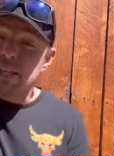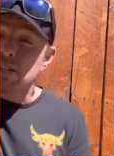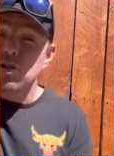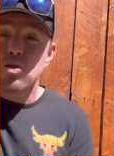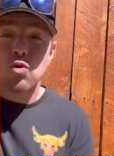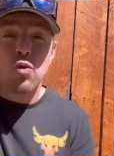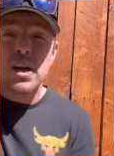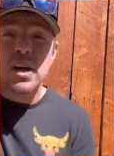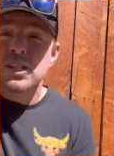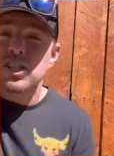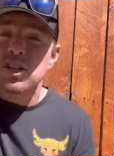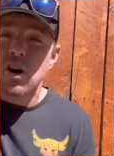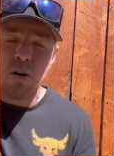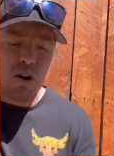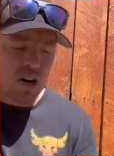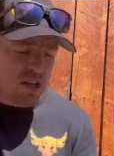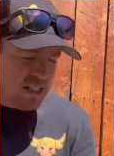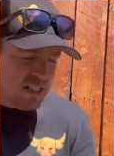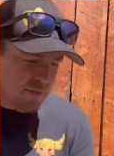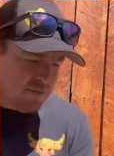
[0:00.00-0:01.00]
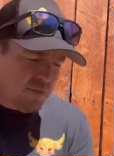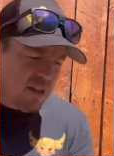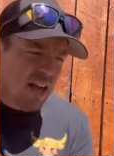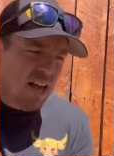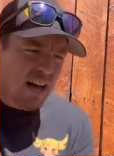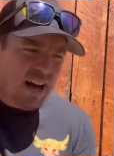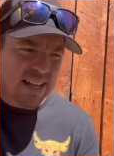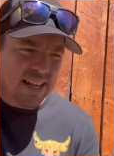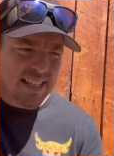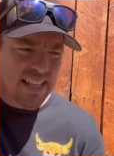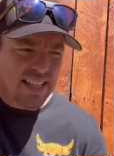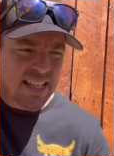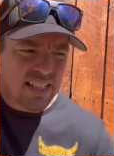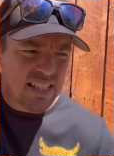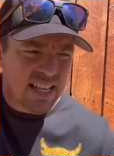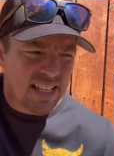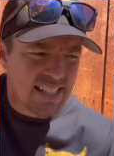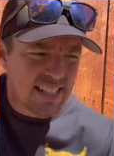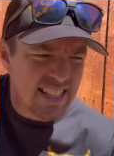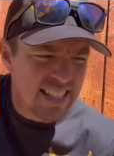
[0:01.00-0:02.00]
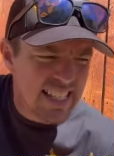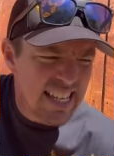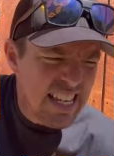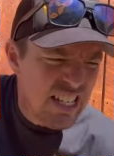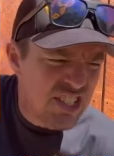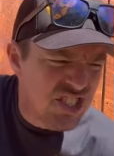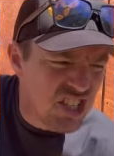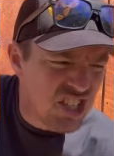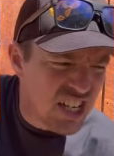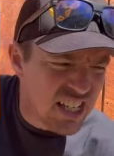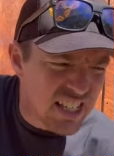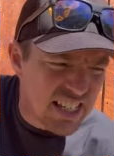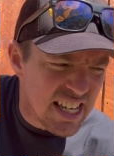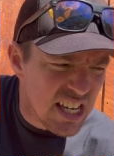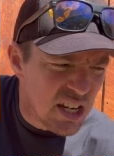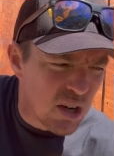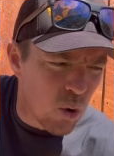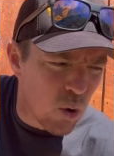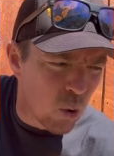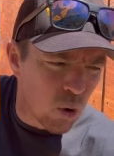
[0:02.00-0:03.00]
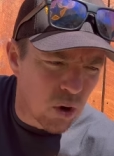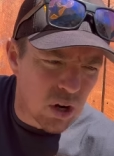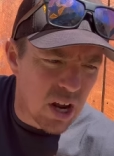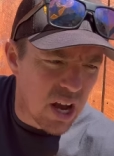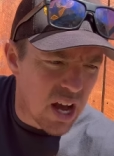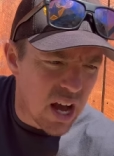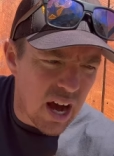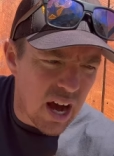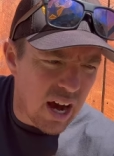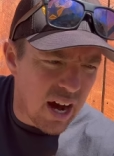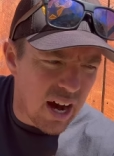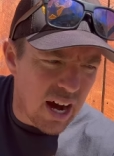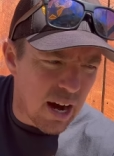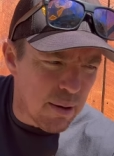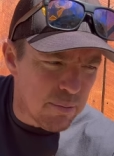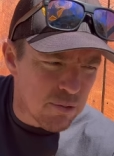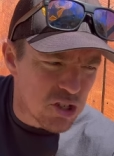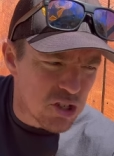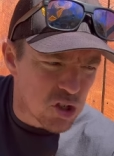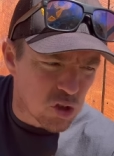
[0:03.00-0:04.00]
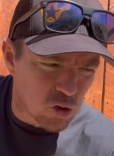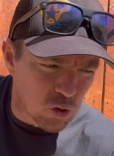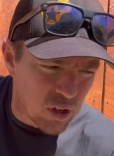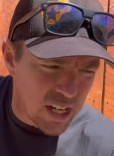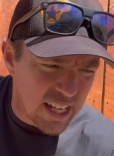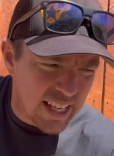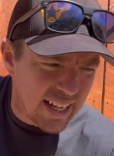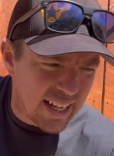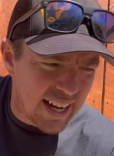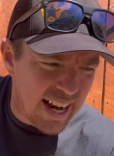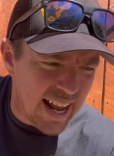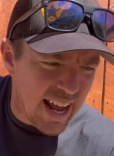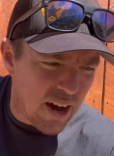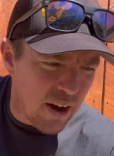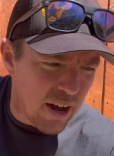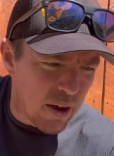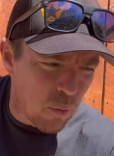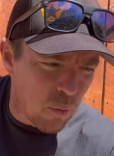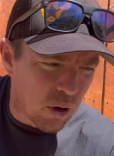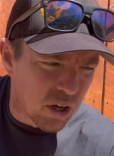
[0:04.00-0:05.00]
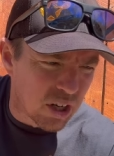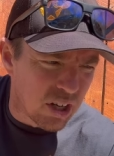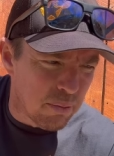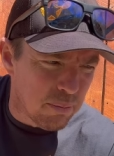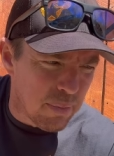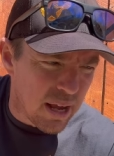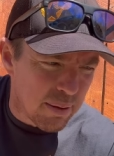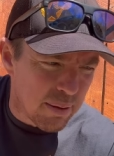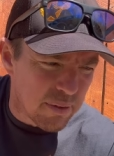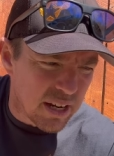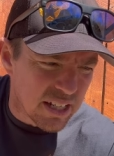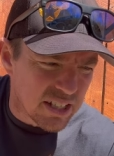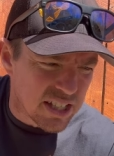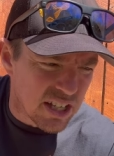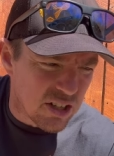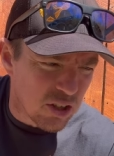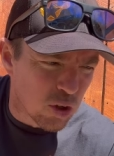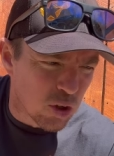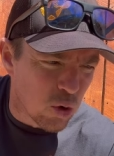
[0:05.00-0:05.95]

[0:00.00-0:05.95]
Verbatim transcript: great song because it, like I said, does that C, G, and D chord, um, just ringing it out and working on make, like I said, your